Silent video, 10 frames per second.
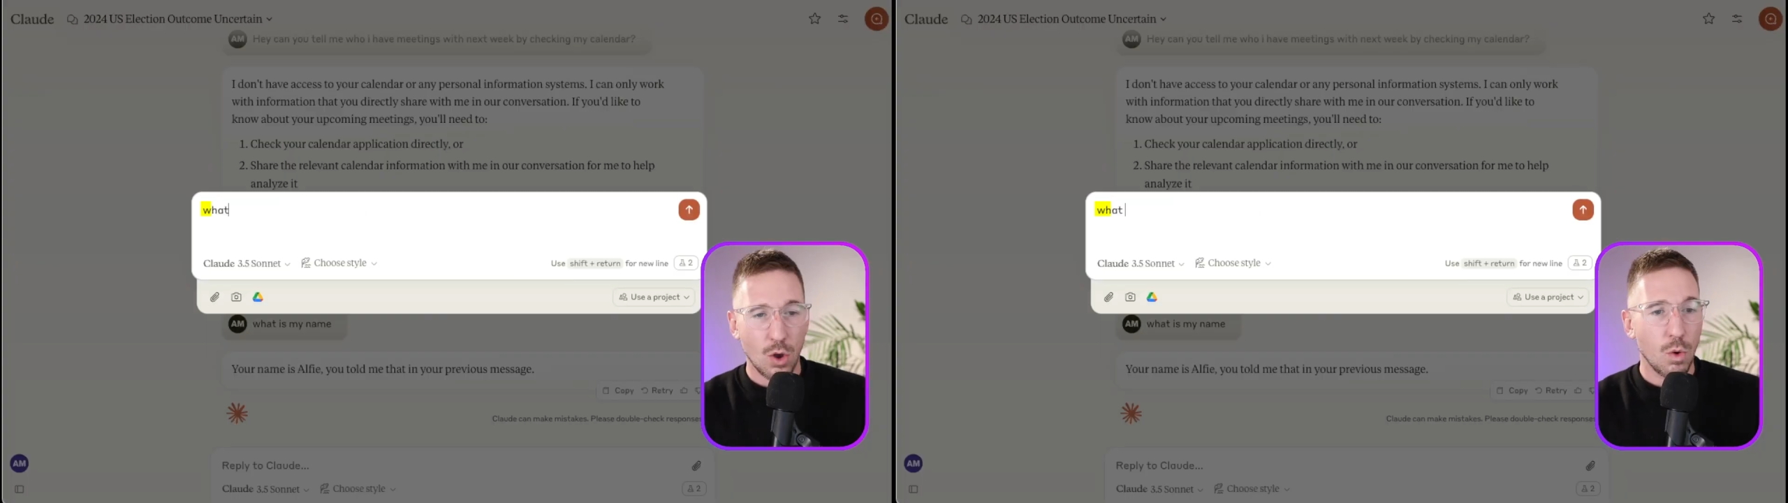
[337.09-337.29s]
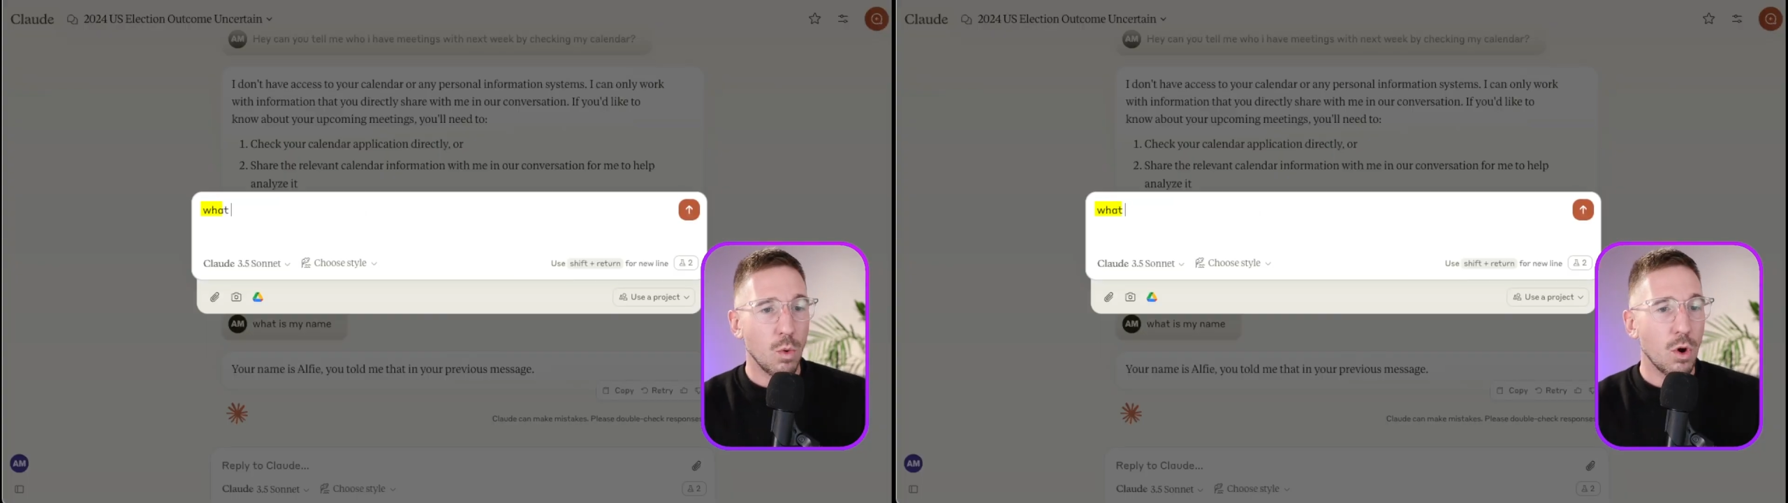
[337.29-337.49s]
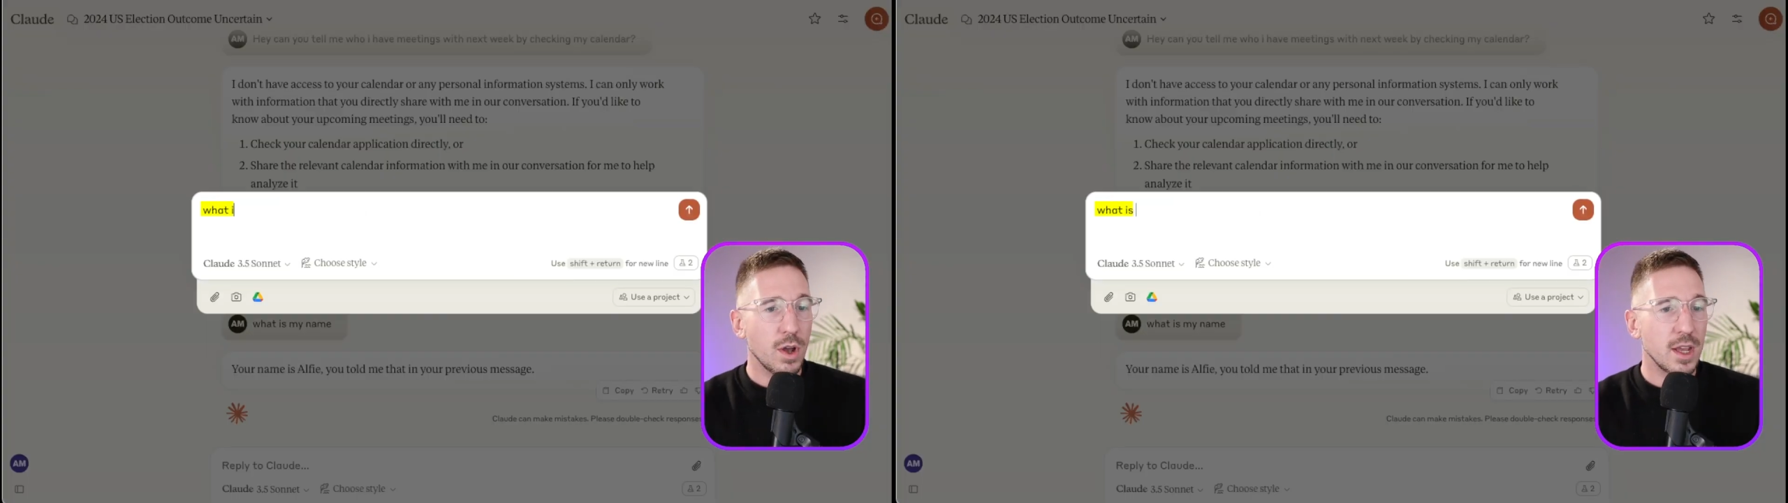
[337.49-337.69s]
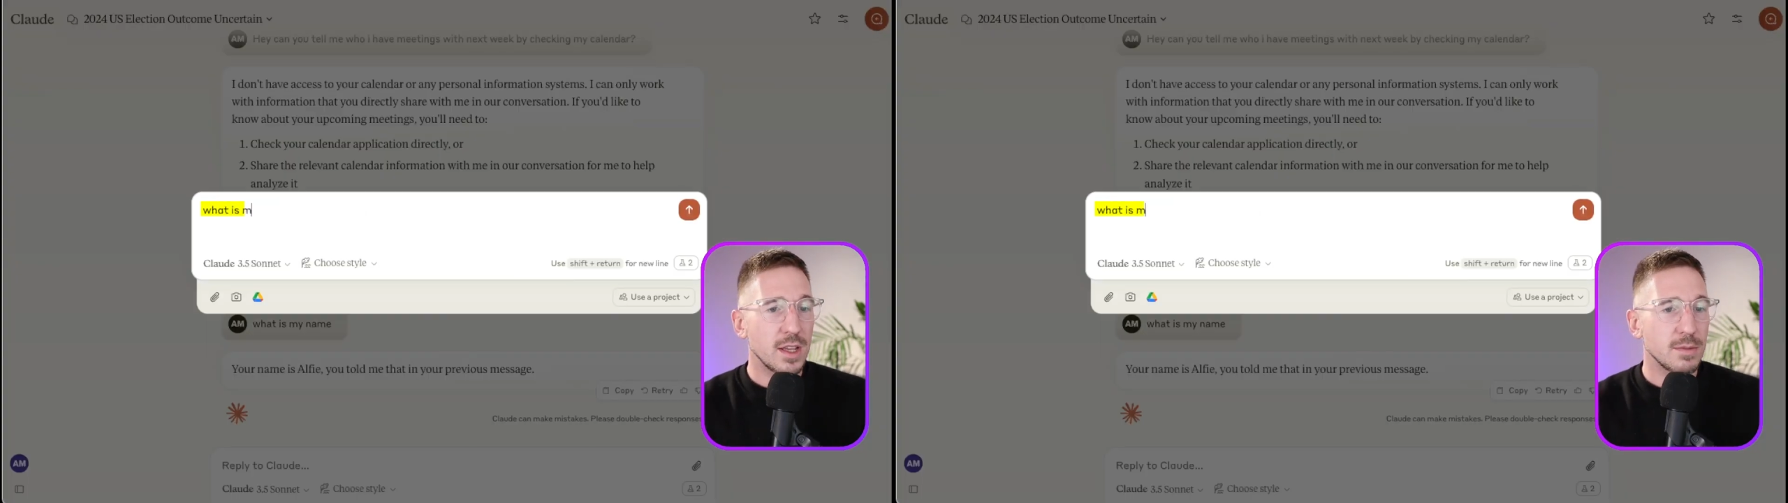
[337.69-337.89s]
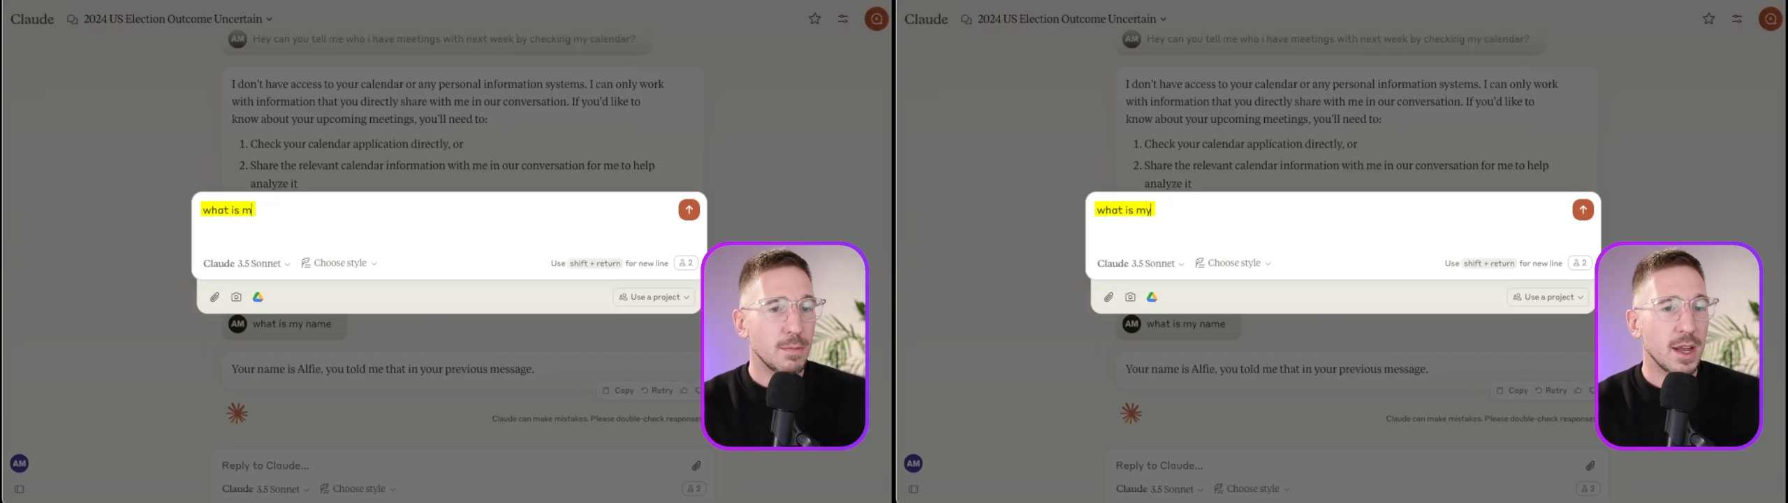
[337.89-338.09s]
what
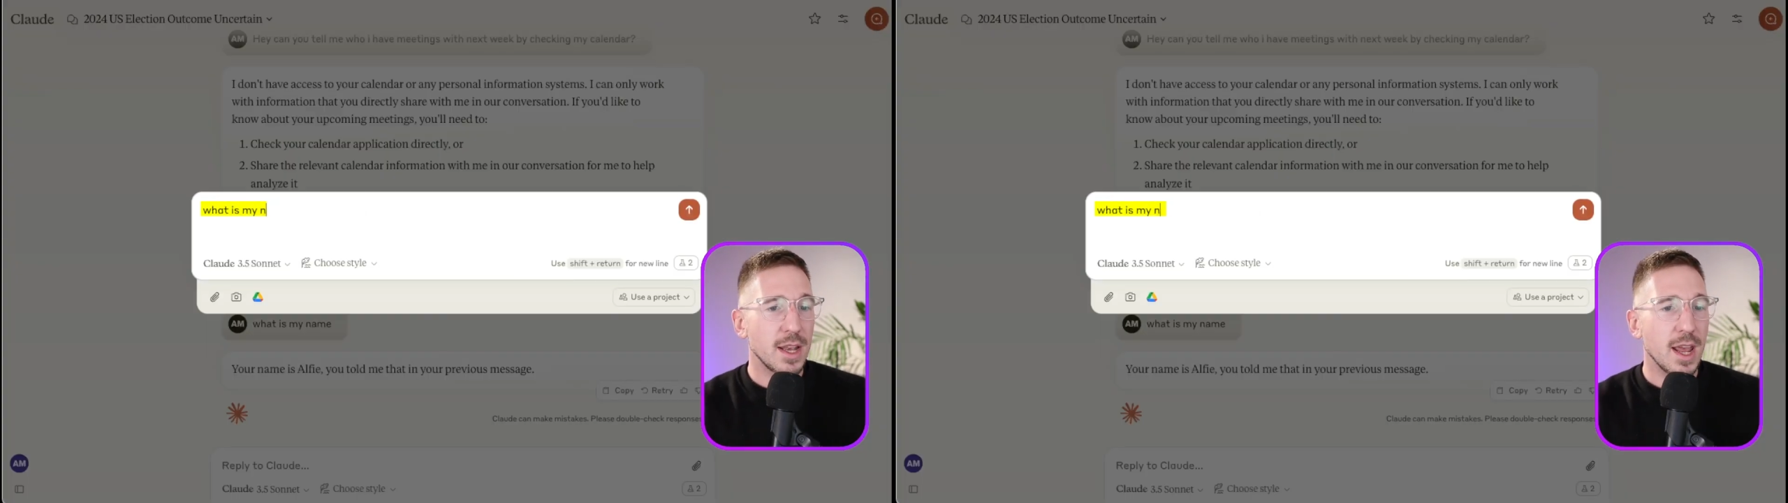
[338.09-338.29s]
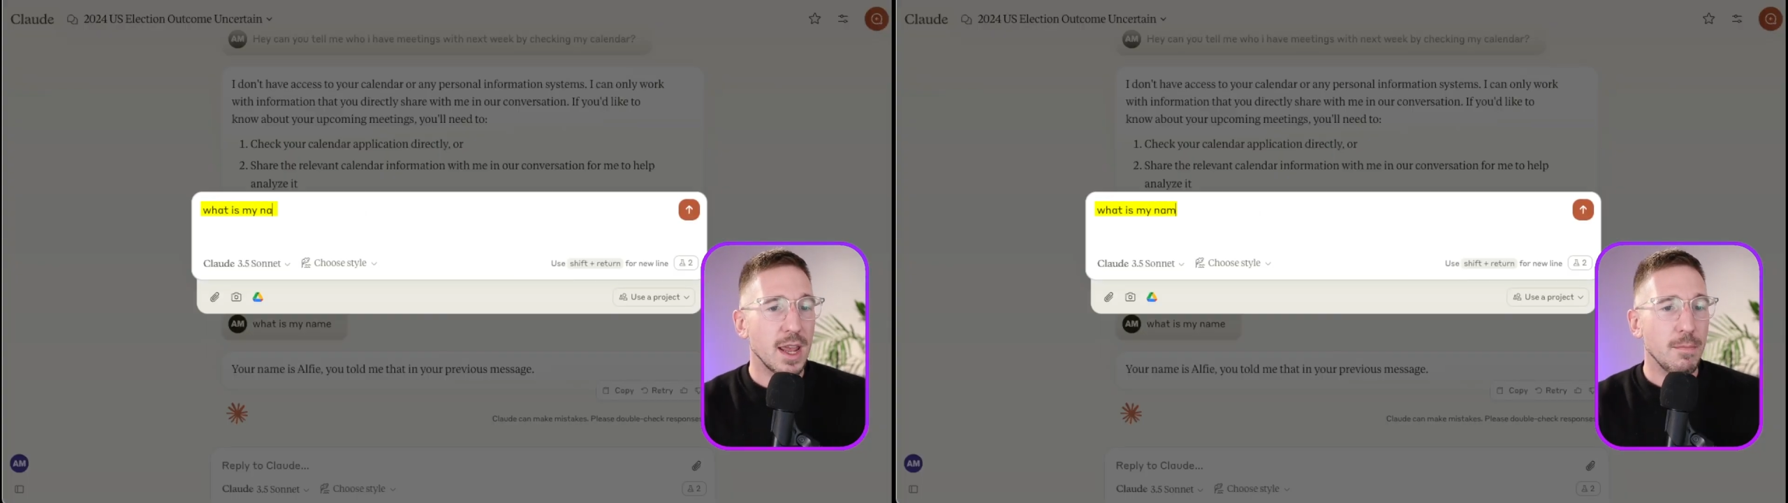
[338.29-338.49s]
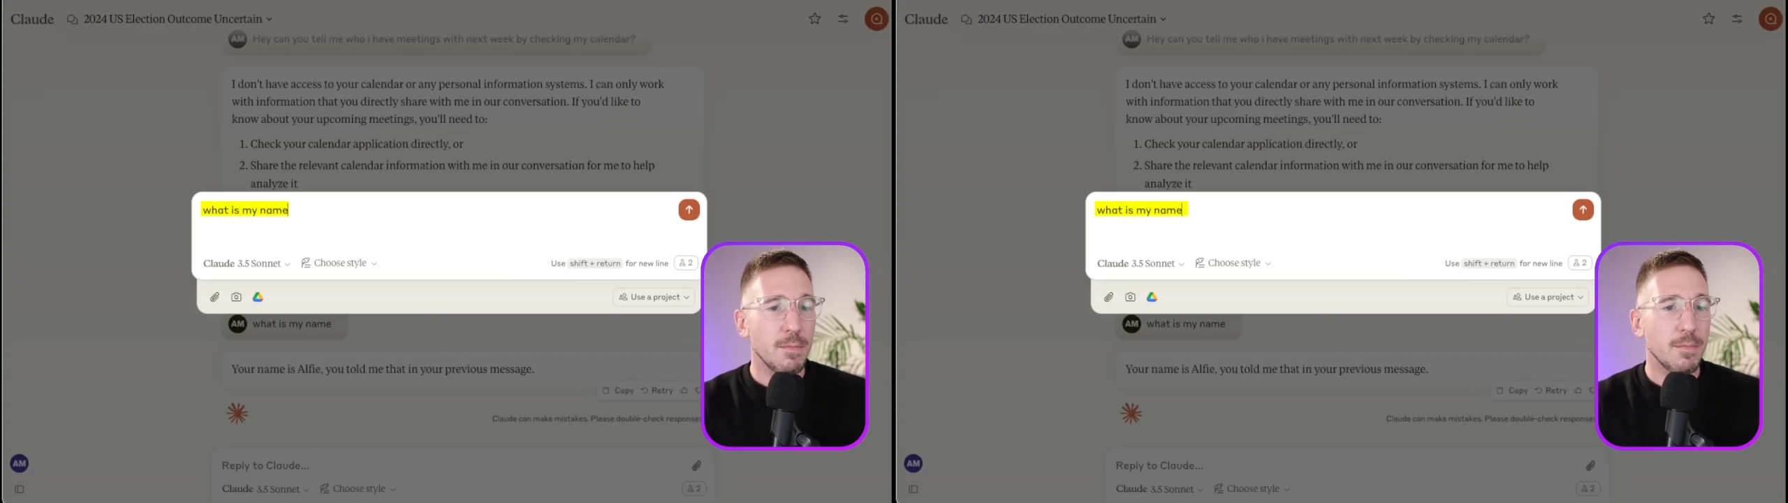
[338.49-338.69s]
is my name?